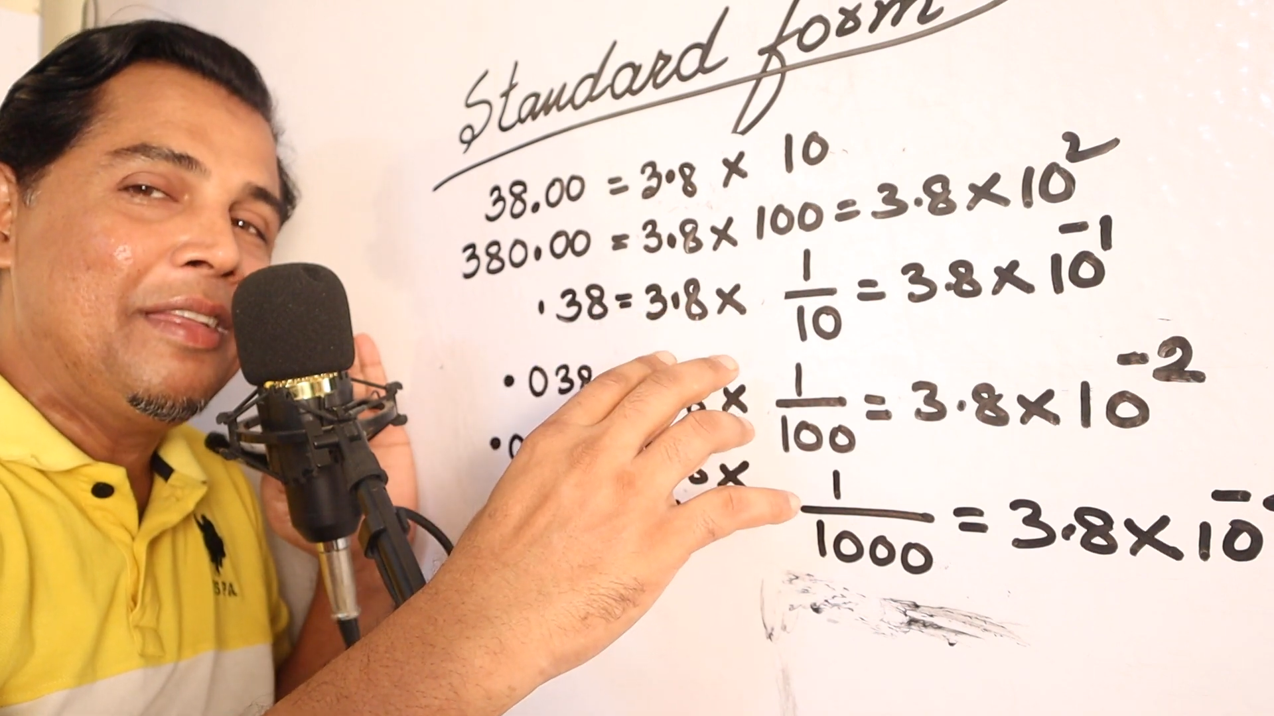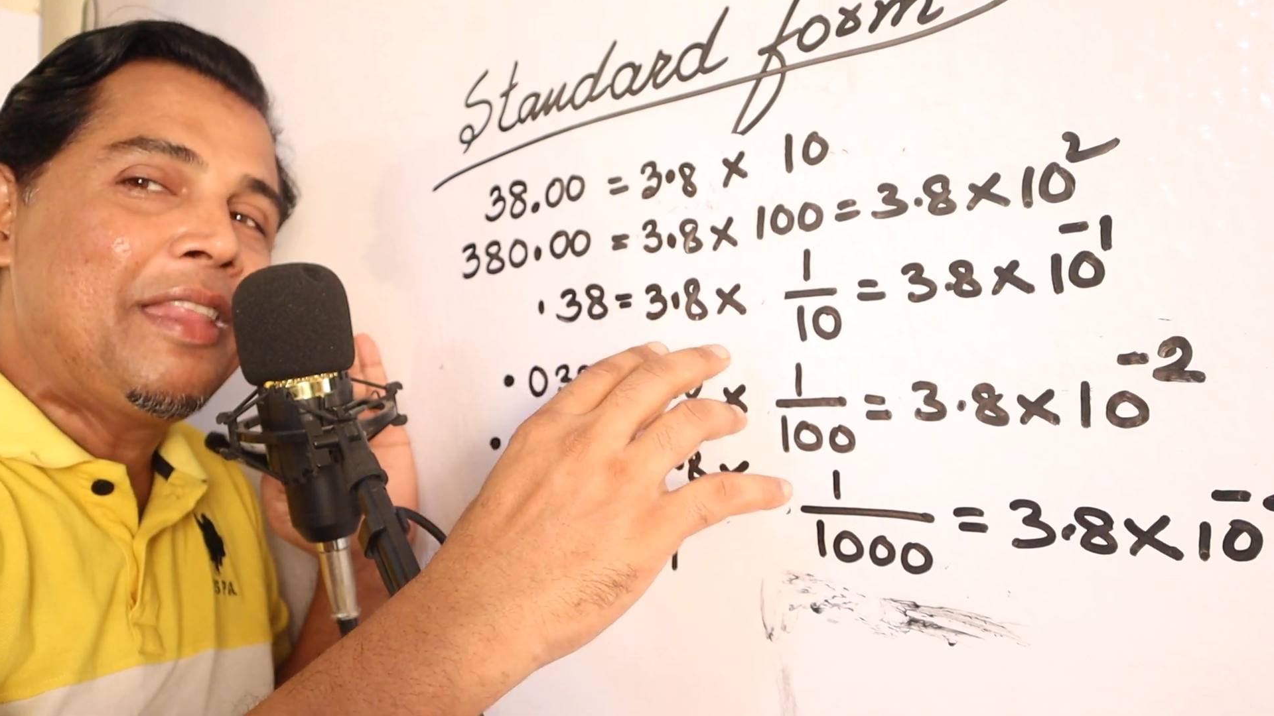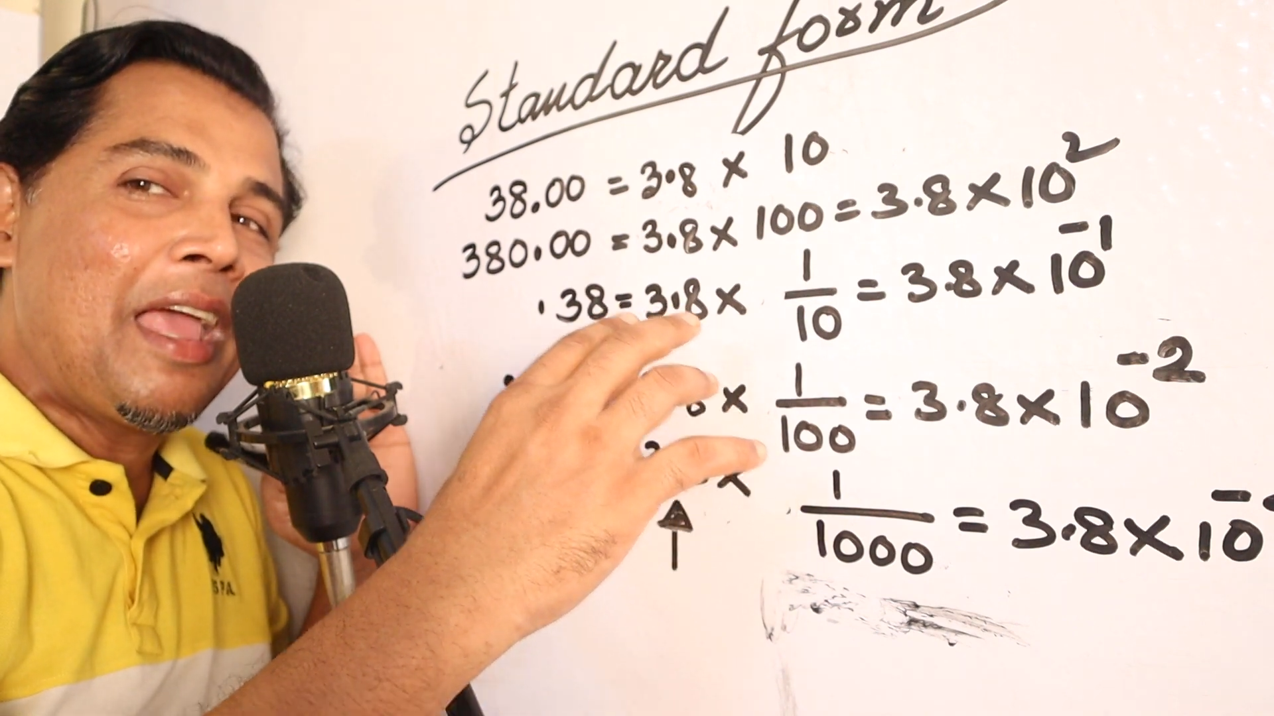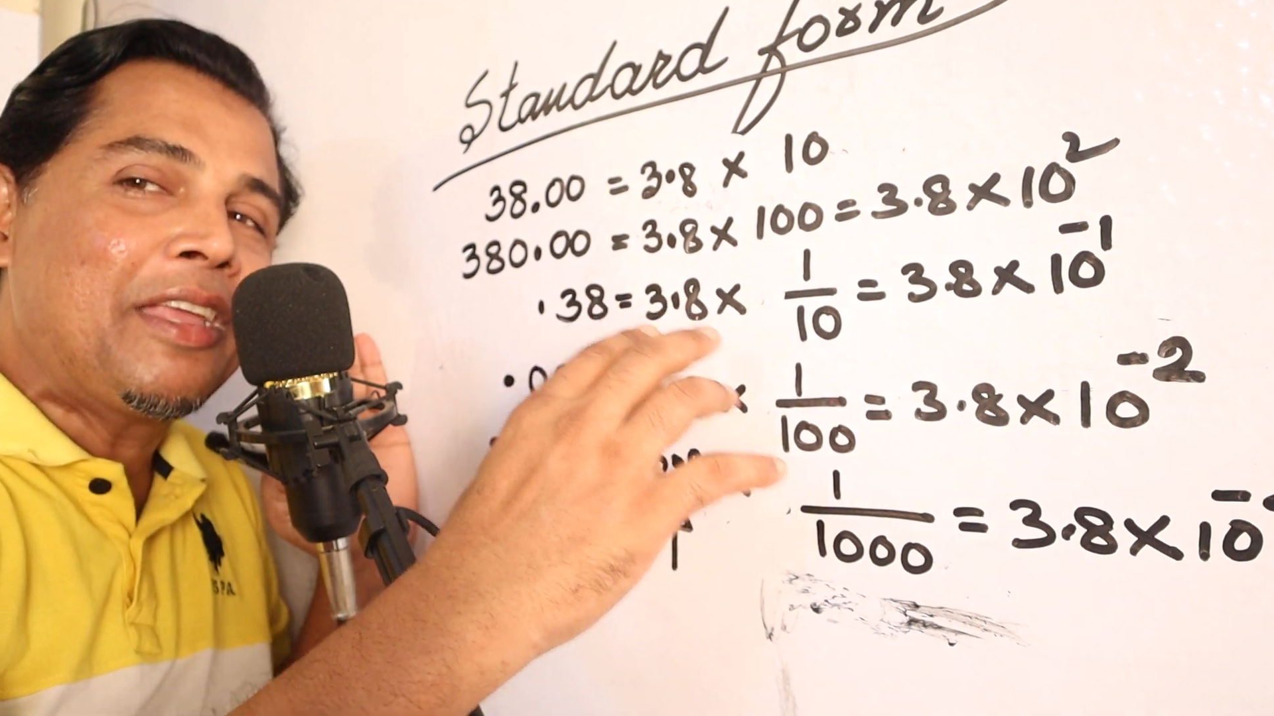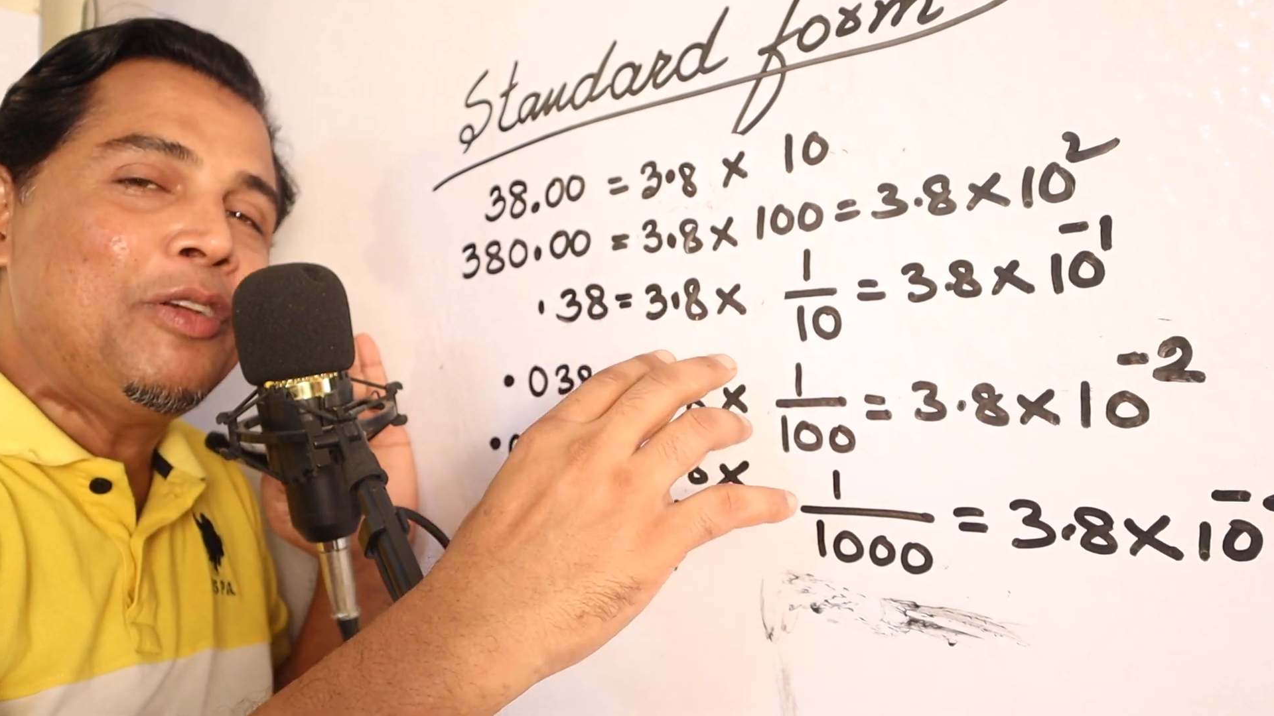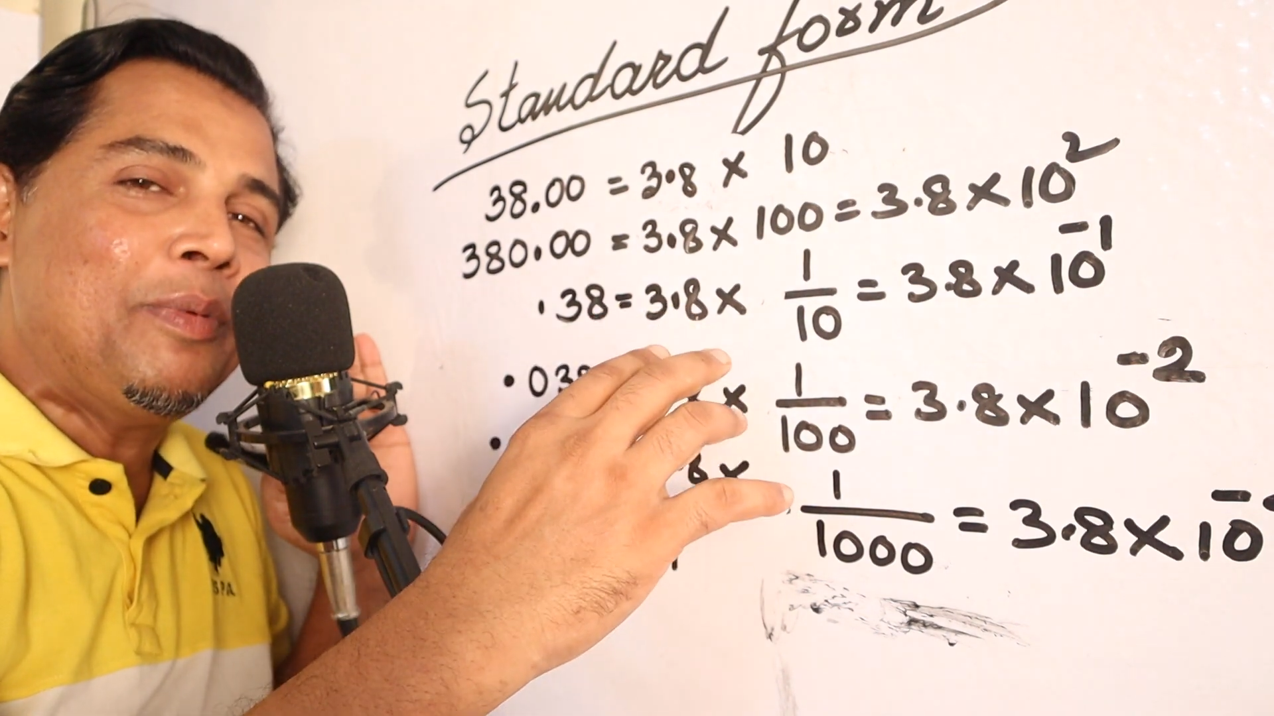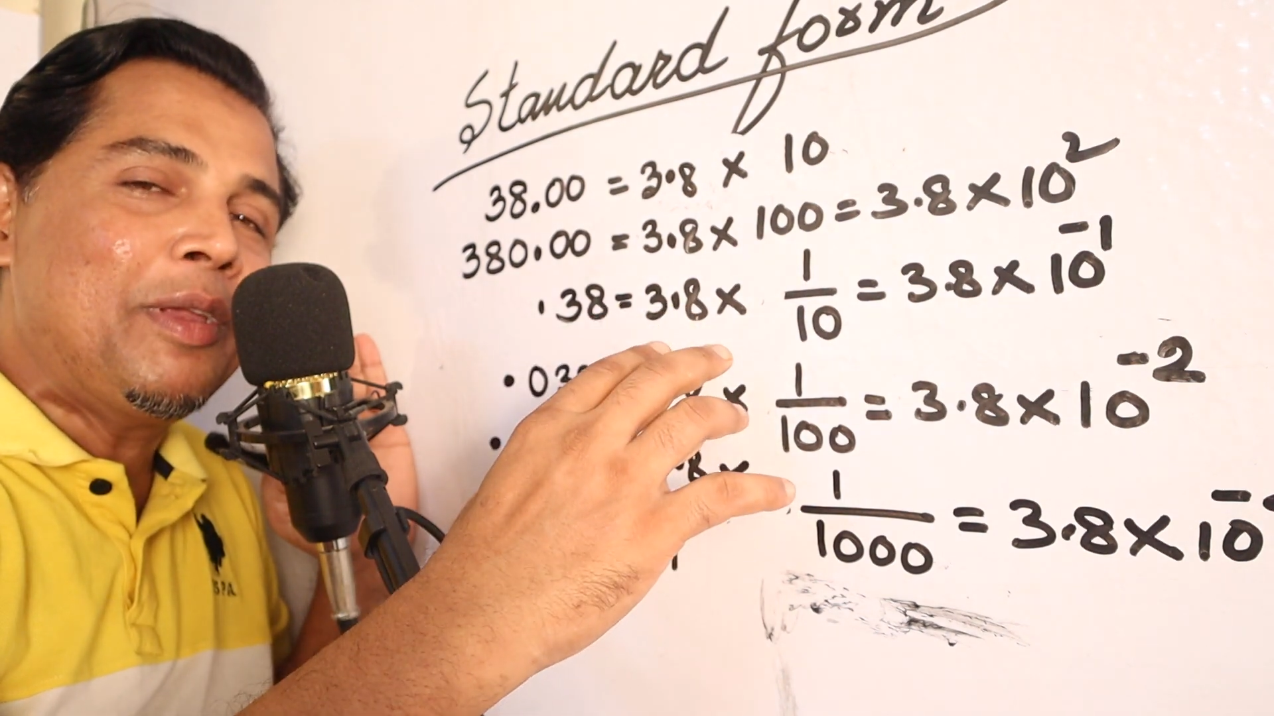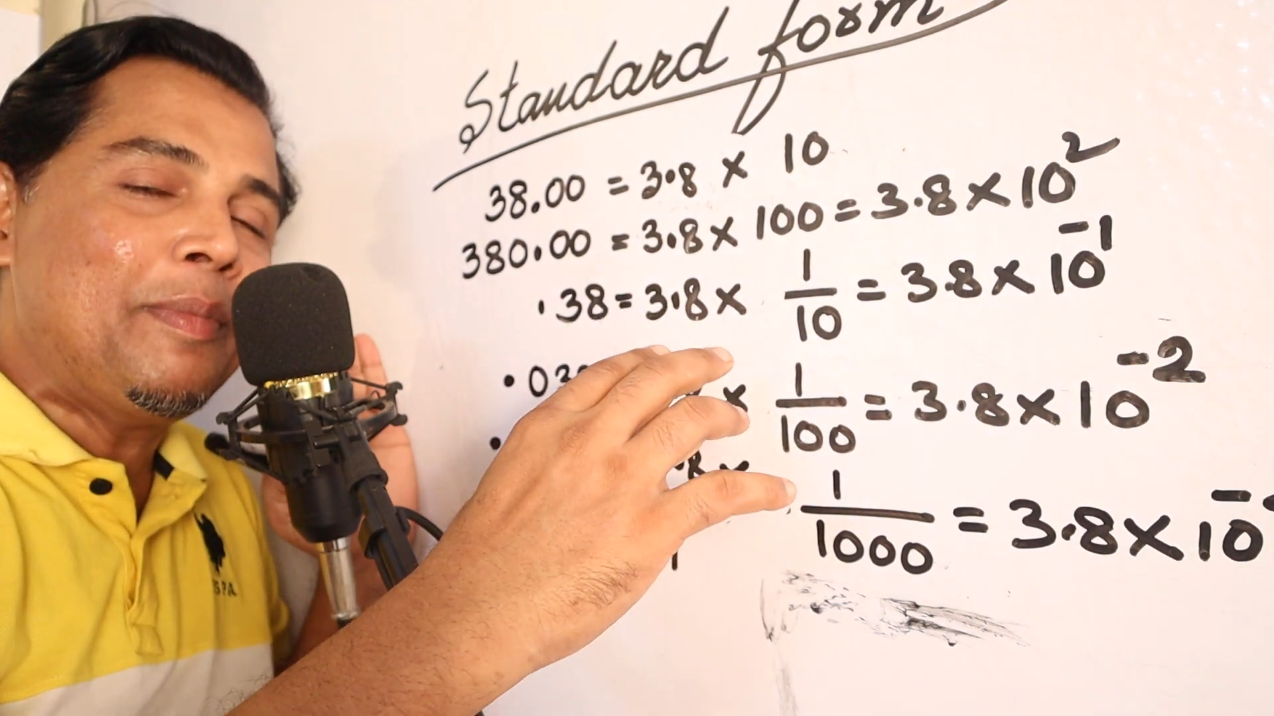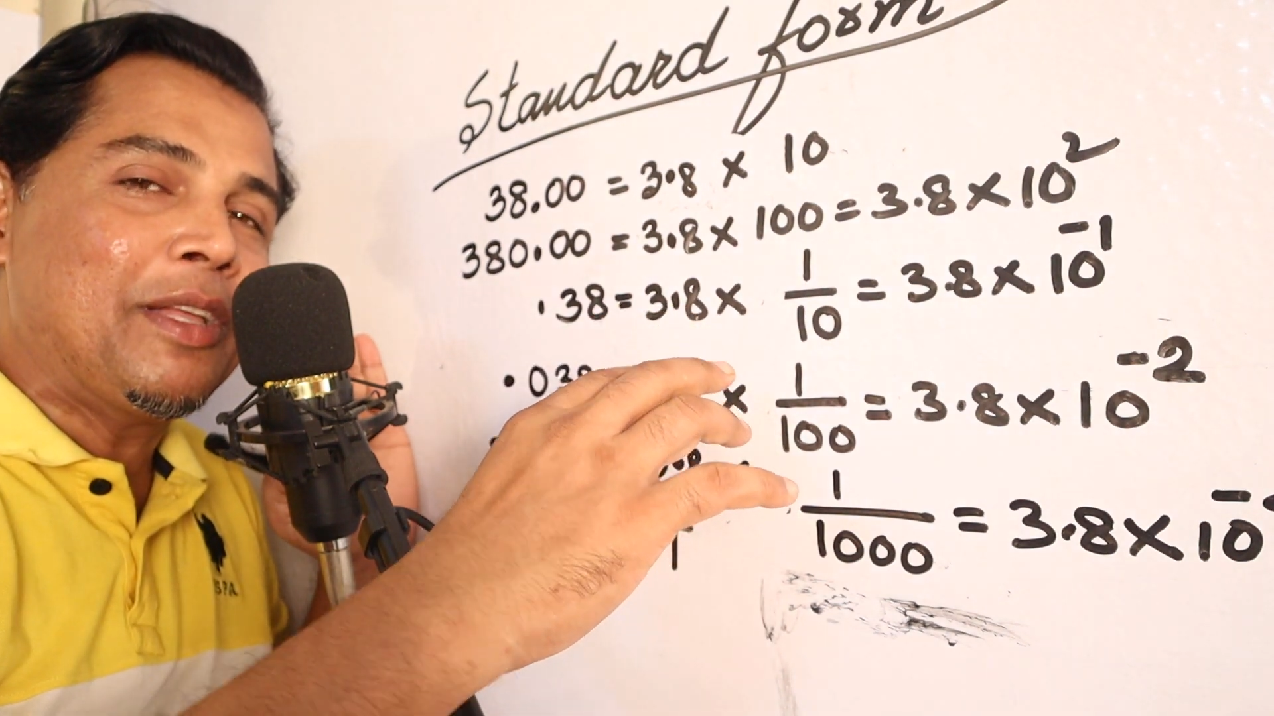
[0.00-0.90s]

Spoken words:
Thank you very